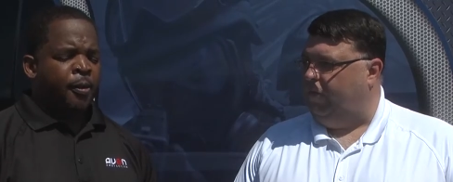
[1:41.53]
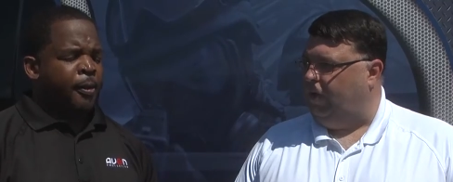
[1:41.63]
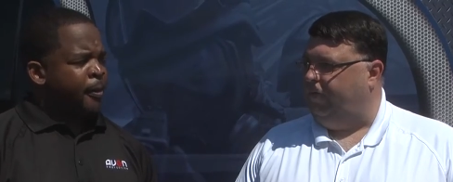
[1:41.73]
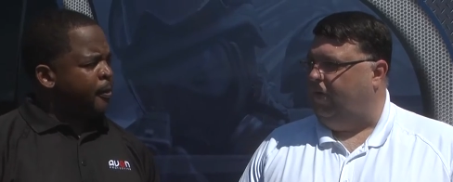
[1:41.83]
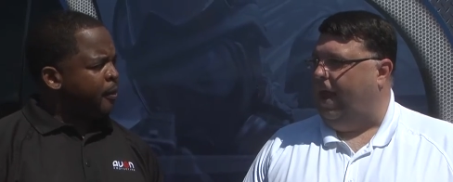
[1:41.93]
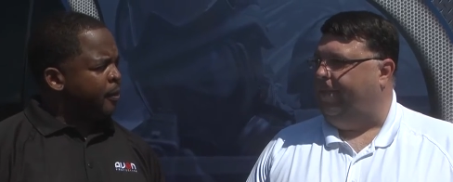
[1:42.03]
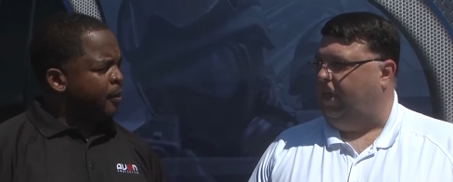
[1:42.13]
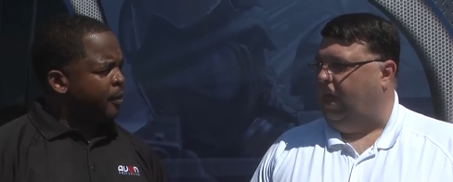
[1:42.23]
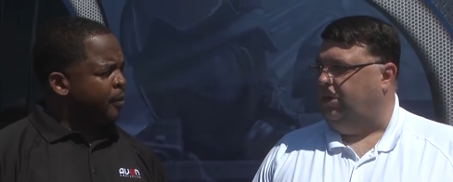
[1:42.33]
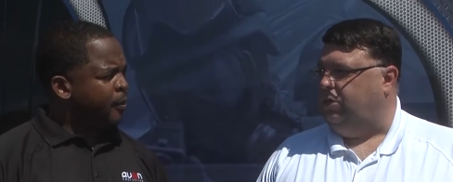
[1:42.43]
Speaker 1: for different
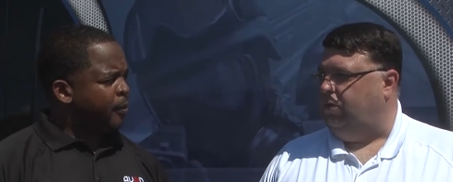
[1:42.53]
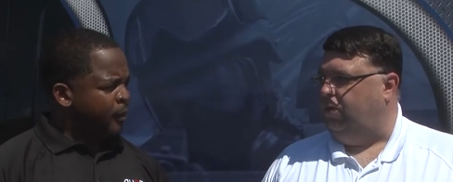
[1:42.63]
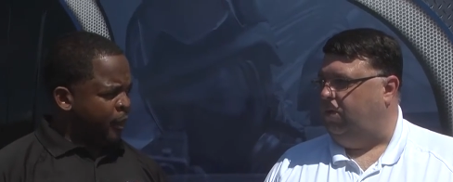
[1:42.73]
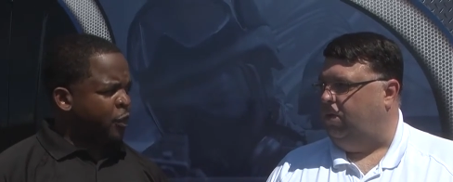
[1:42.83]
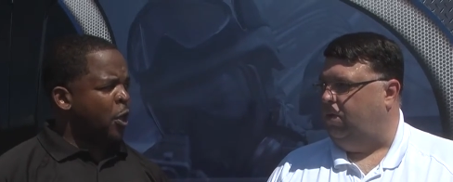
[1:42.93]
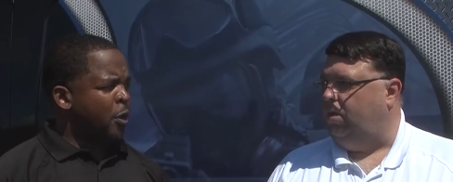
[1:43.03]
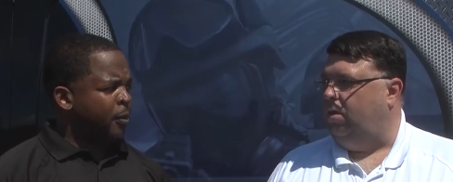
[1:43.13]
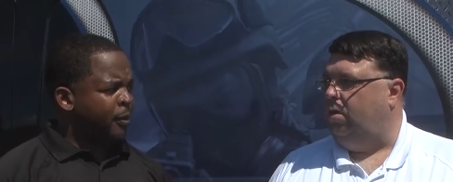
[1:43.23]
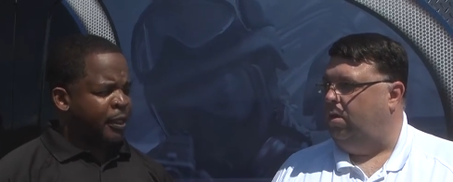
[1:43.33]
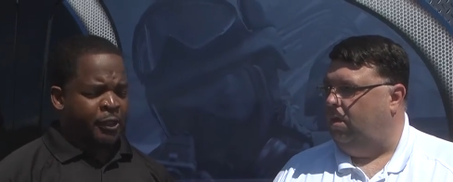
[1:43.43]
applications. Yes, sir.
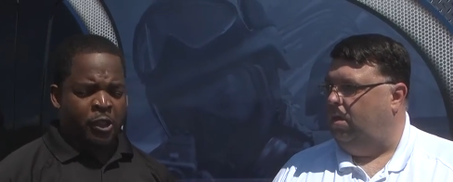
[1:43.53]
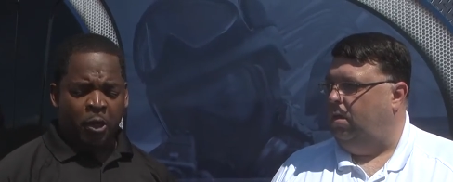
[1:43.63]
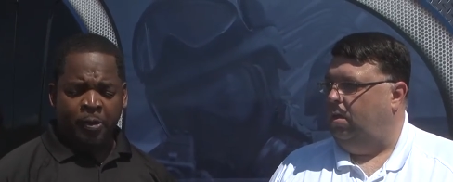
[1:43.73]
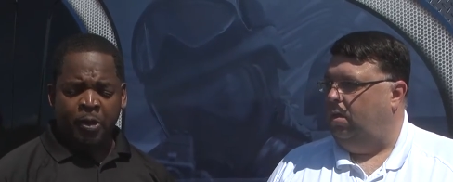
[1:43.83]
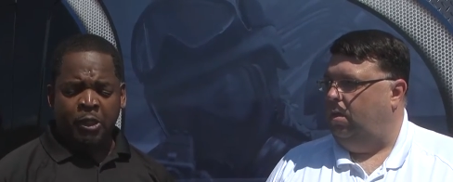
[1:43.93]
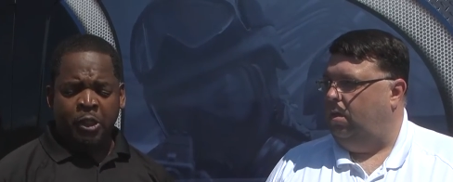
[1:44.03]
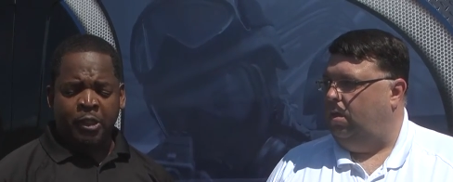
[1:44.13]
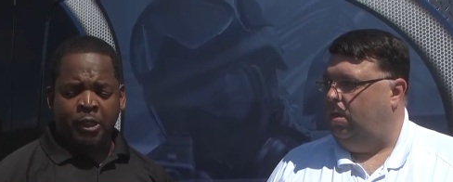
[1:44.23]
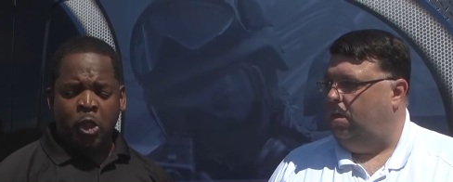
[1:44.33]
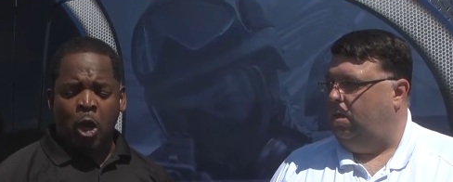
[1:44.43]
Yes, sir. Because you
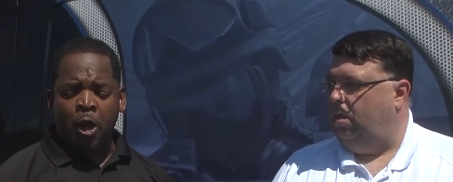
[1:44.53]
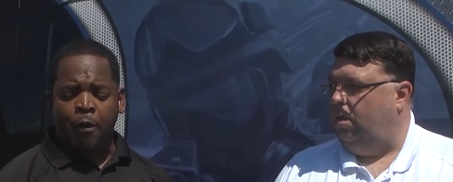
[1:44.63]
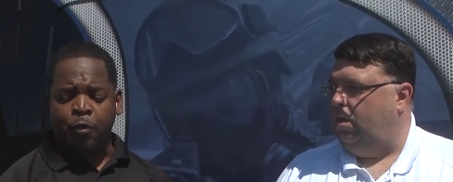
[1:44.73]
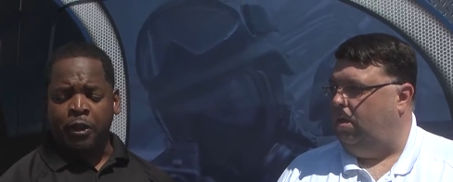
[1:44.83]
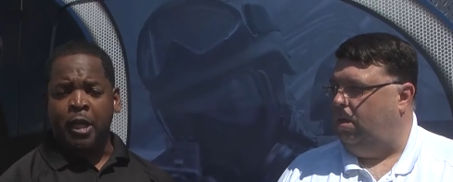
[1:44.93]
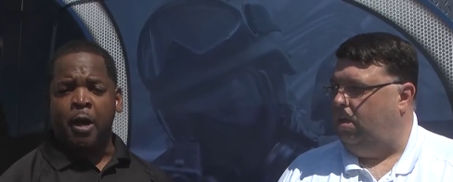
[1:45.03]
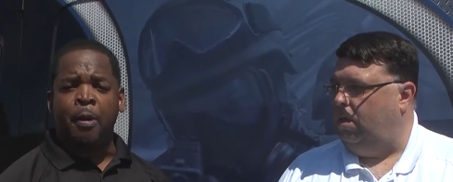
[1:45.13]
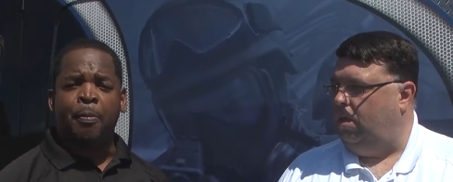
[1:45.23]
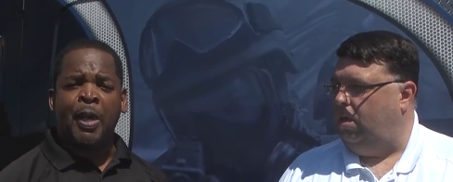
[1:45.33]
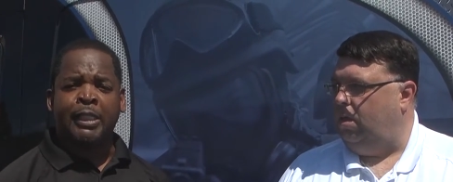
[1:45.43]
can start off with
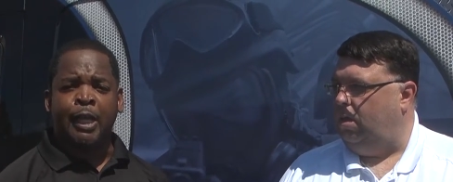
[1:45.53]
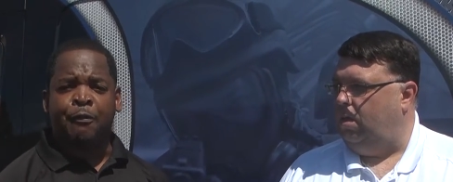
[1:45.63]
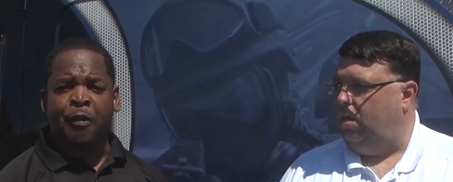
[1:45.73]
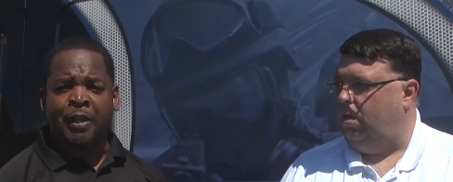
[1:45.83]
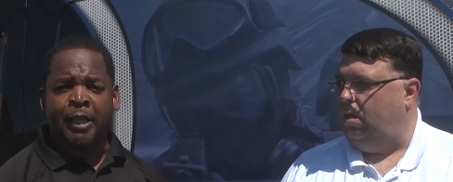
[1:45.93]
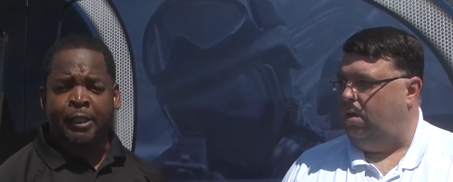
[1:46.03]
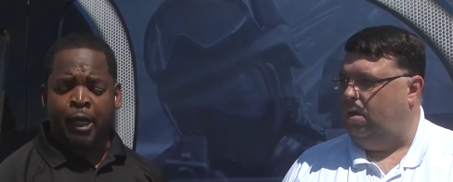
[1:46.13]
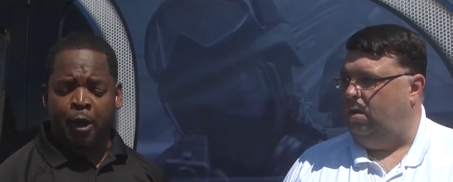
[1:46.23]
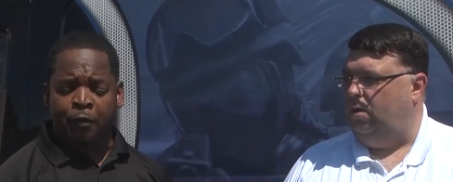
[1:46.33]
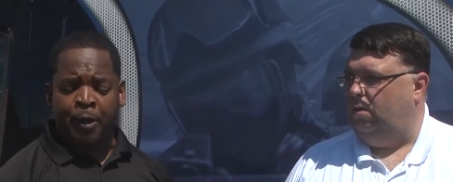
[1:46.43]
the PC50
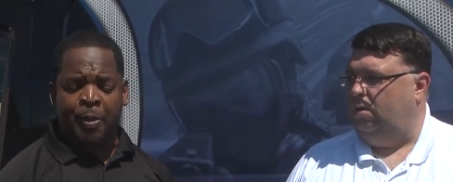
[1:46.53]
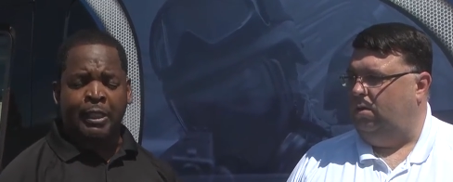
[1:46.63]
itself. The